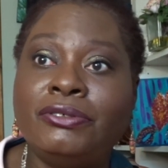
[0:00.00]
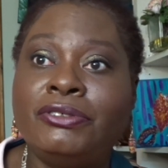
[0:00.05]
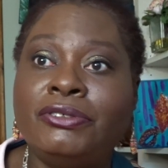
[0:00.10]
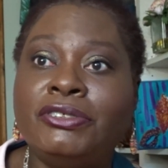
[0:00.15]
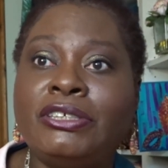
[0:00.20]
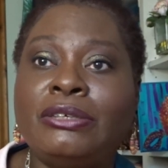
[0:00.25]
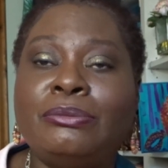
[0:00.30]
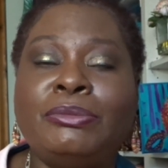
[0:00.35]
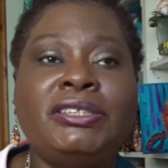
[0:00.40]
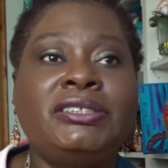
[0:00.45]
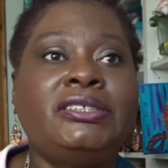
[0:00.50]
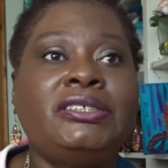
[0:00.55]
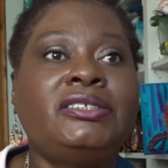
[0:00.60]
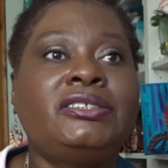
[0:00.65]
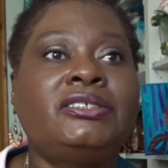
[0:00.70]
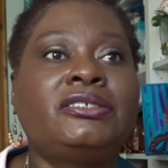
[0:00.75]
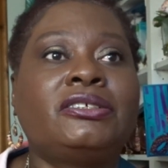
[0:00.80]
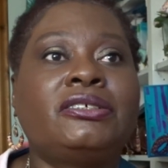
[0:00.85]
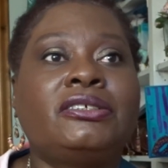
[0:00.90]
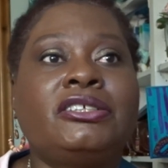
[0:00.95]
Is that my
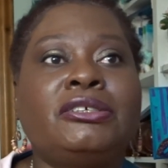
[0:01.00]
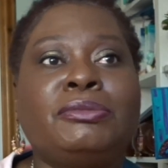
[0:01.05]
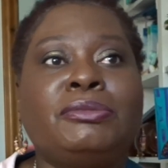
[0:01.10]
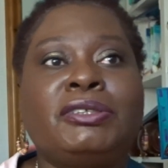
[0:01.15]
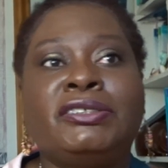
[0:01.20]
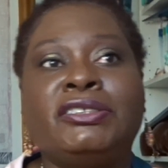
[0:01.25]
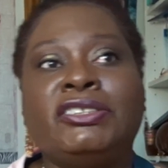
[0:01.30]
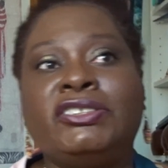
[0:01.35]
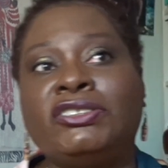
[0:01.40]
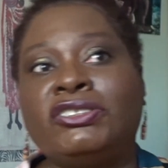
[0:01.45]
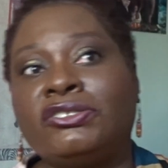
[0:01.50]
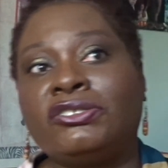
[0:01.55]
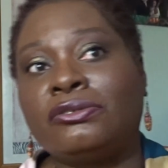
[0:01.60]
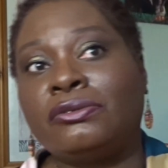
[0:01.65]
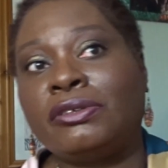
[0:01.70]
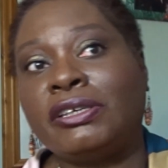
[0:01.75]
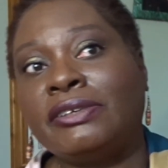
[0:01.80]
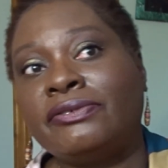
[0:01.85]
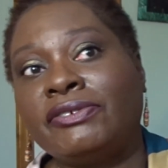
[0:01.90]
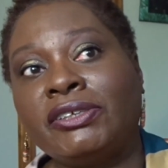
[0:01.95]
sister? I think my sister's
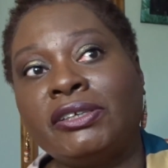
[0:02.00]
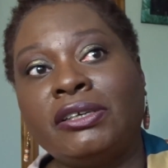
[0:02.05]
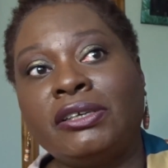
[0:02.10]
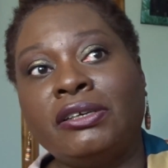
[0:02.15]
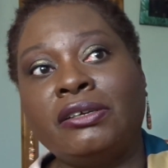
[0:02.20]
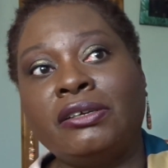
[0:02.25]
arriving.